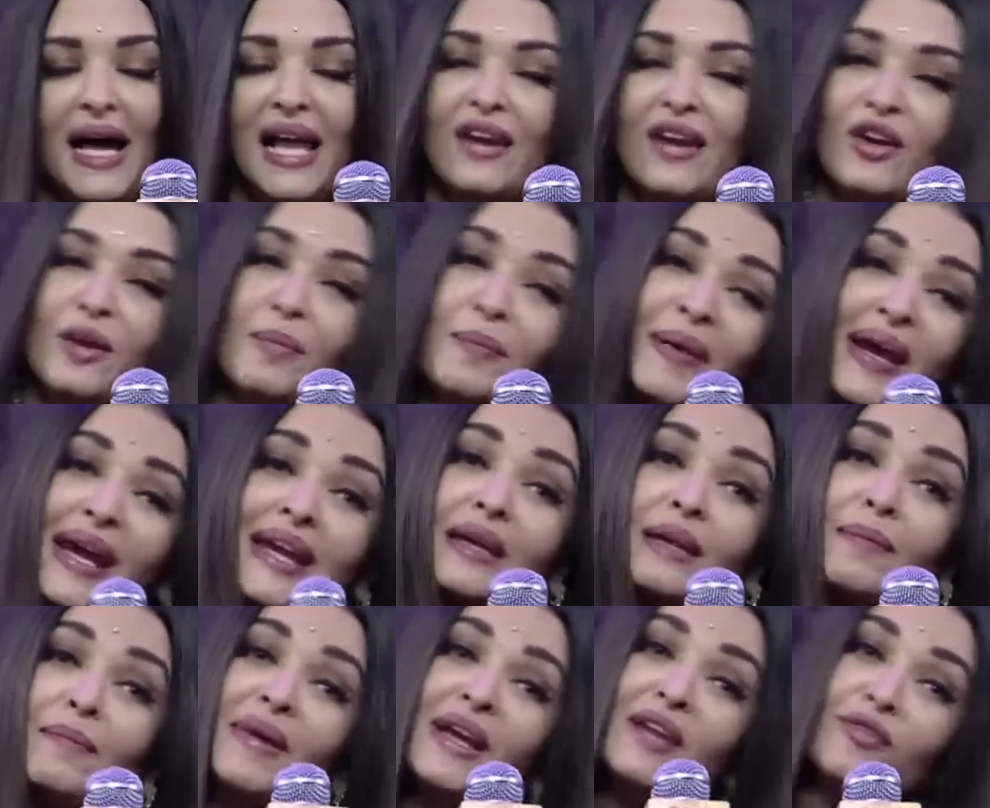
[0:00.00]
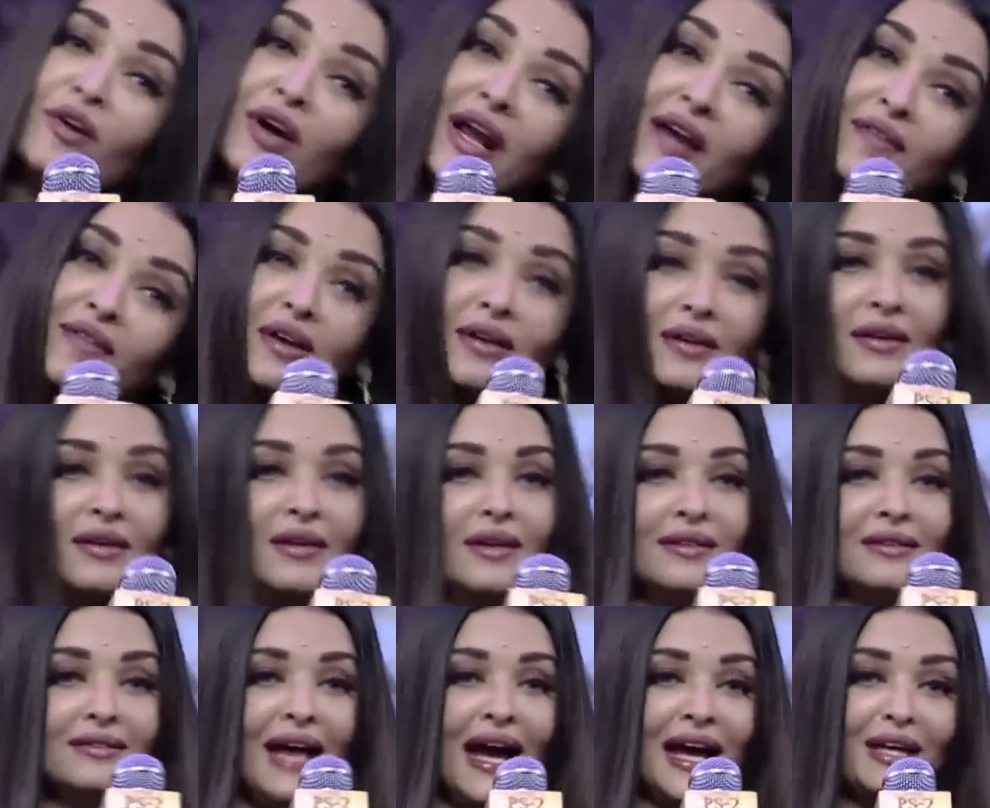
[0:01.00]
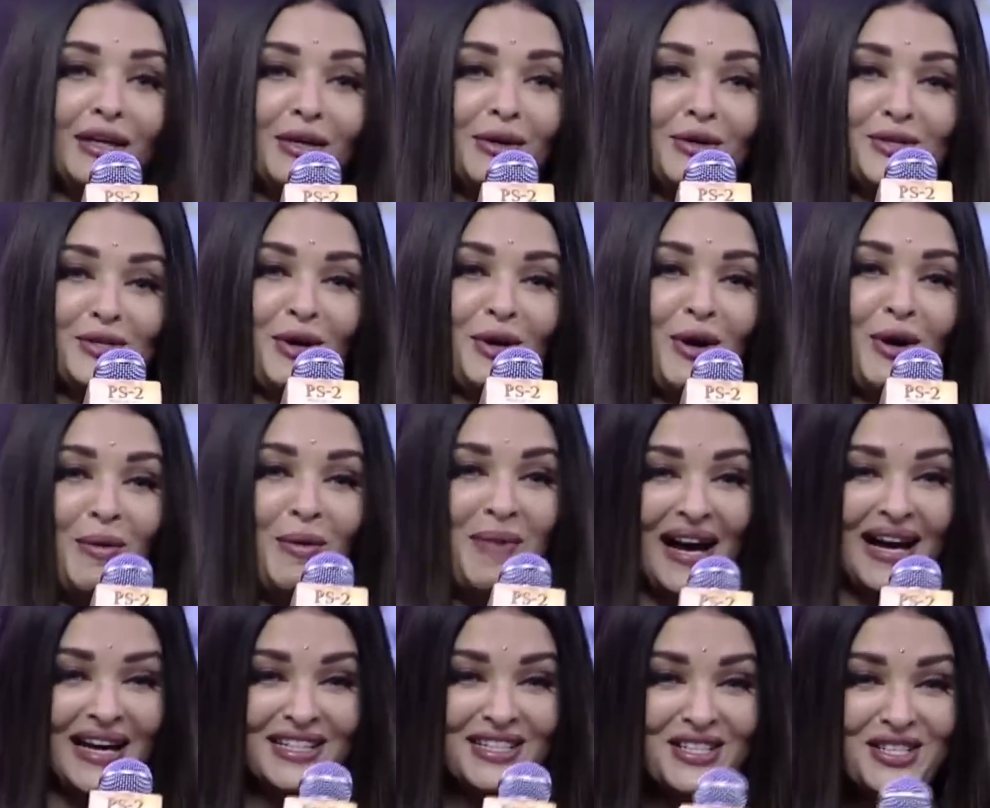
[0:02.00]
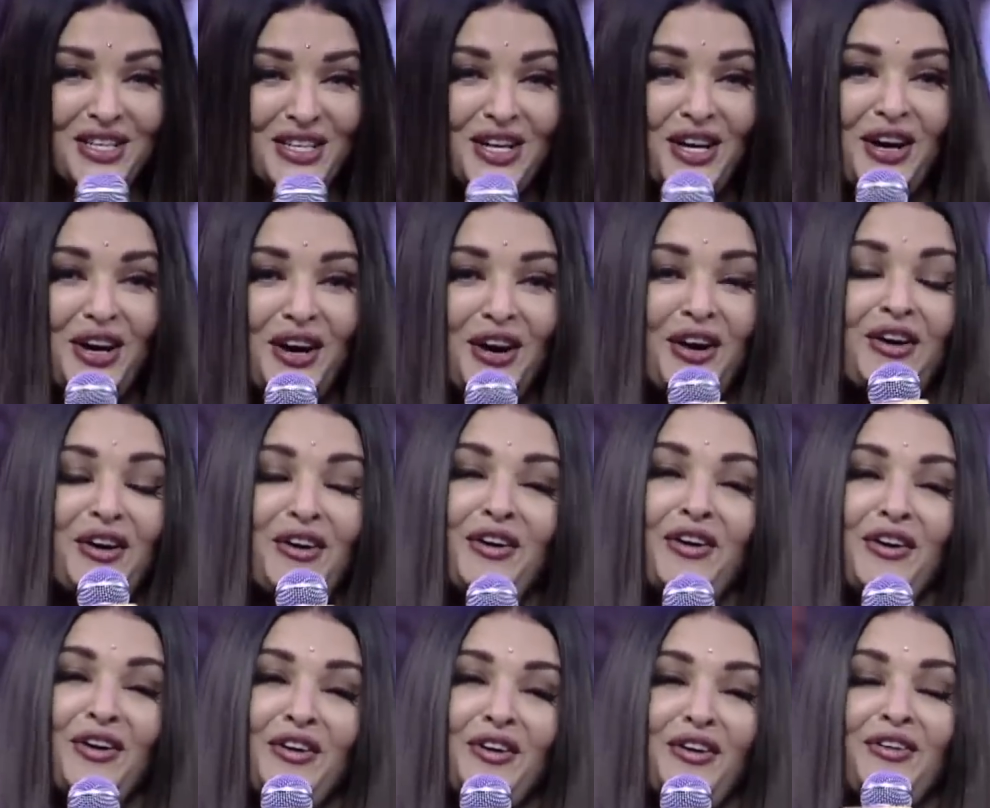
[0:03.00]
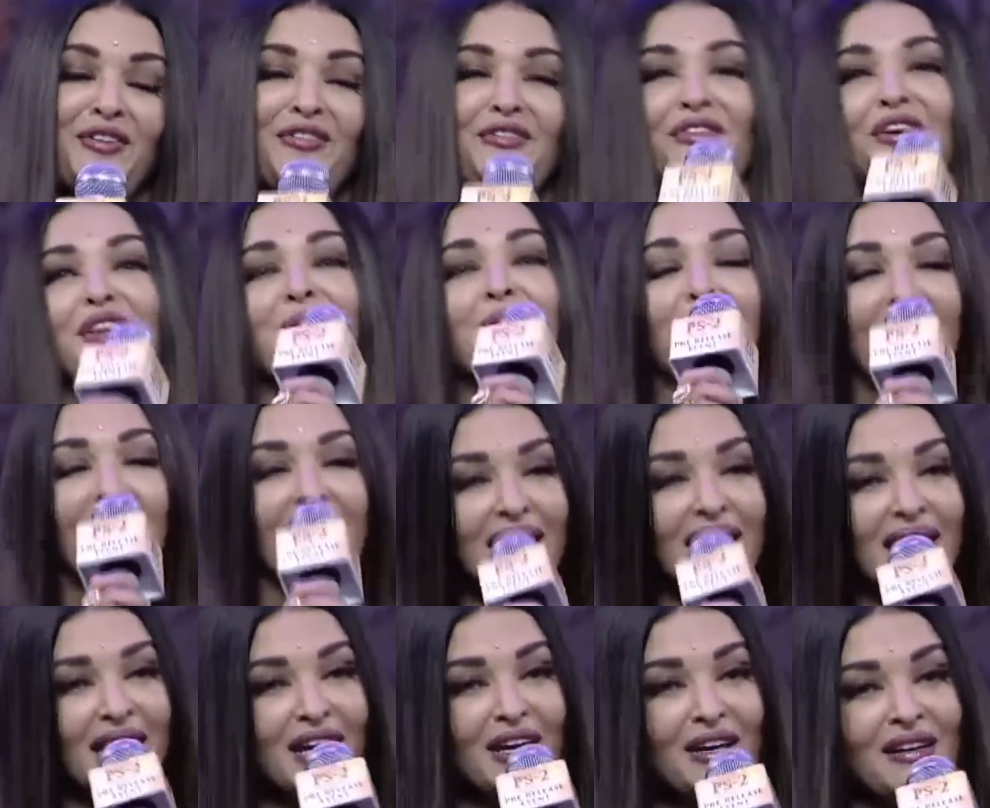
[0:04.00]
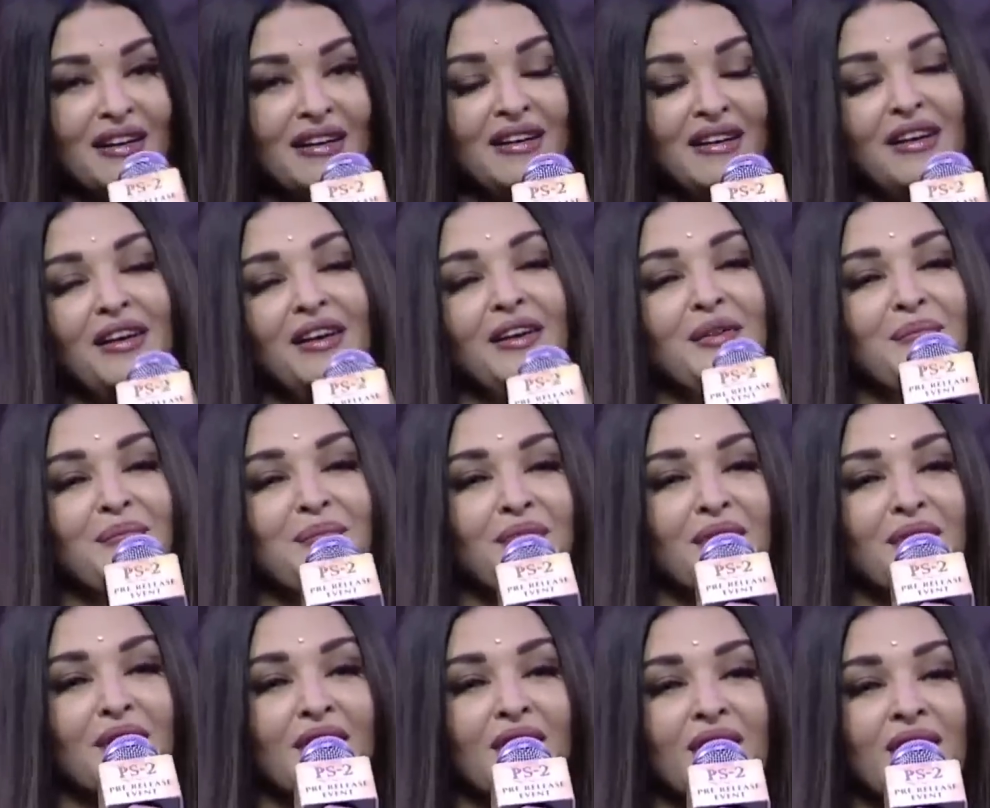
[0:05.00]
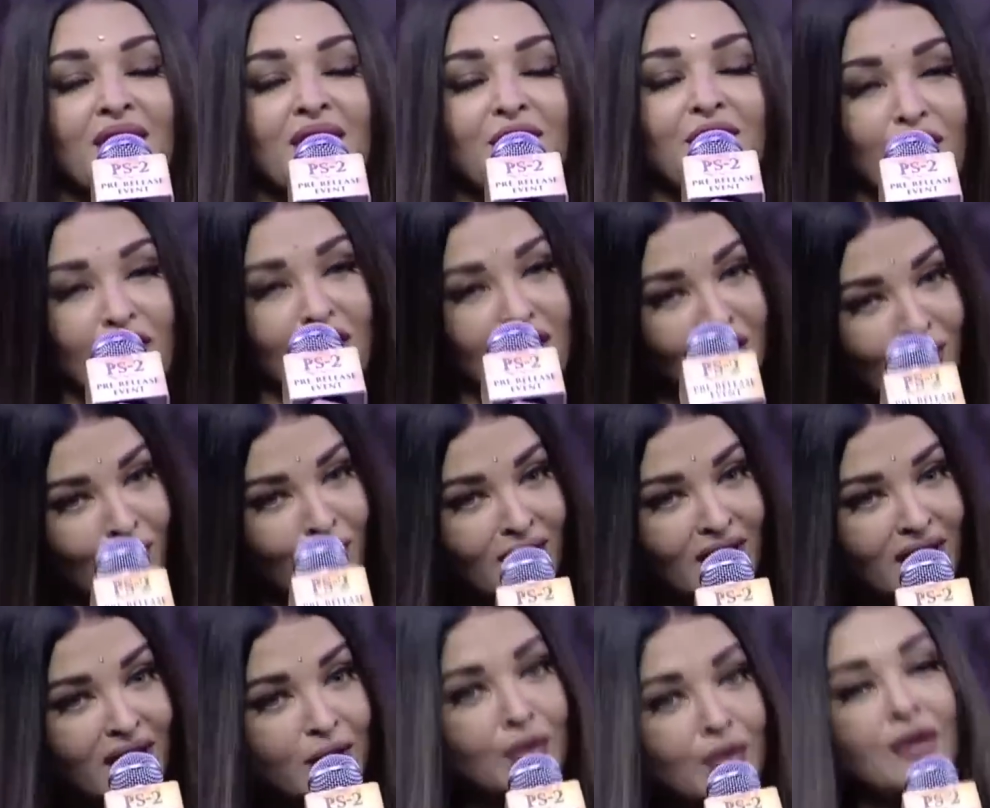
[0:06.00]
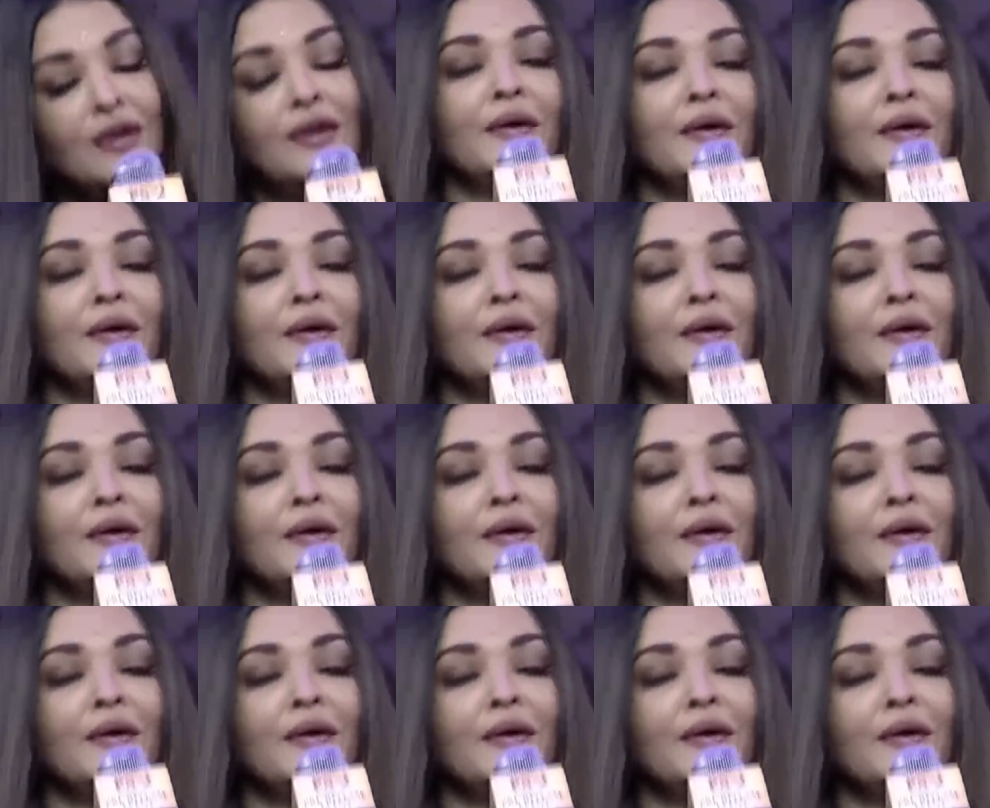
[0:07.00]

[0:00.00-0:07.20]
I'll repeat forever. Thank you so much for the beginning, for Iruvaru.